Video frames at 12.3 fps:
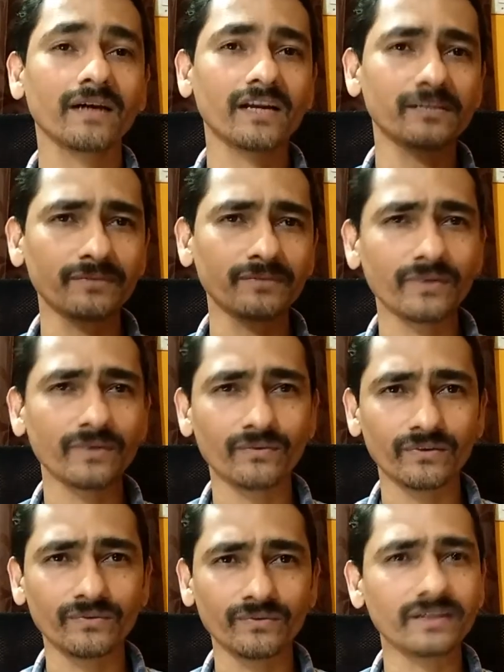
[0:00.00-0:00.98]
I'll spend for
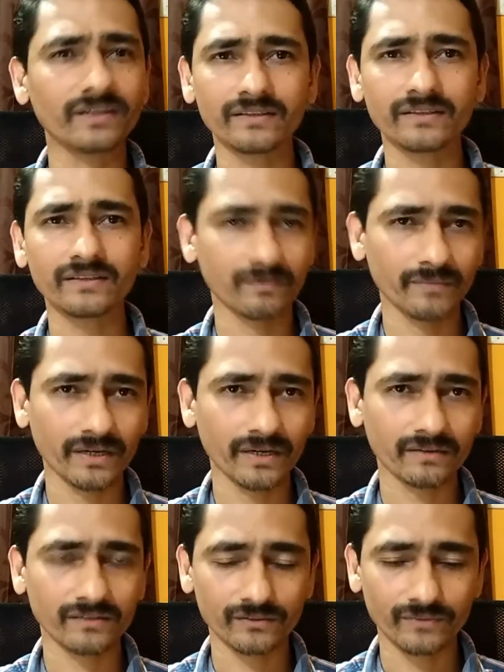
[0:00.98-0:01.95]
1 week, 10 days, come
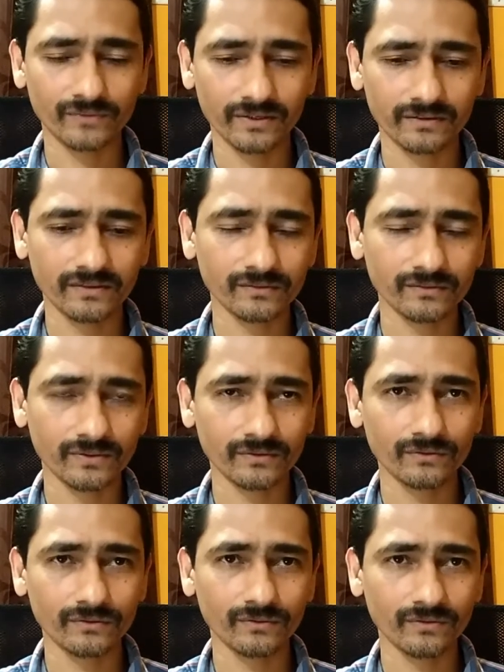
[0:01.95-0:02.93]
back. That's what
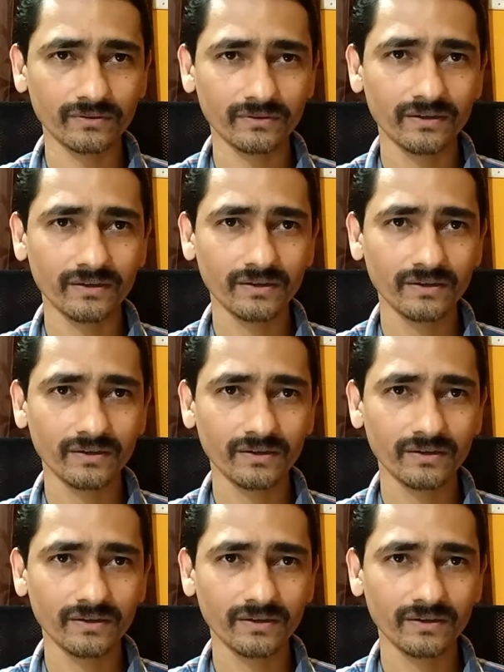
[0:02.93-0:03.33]
don't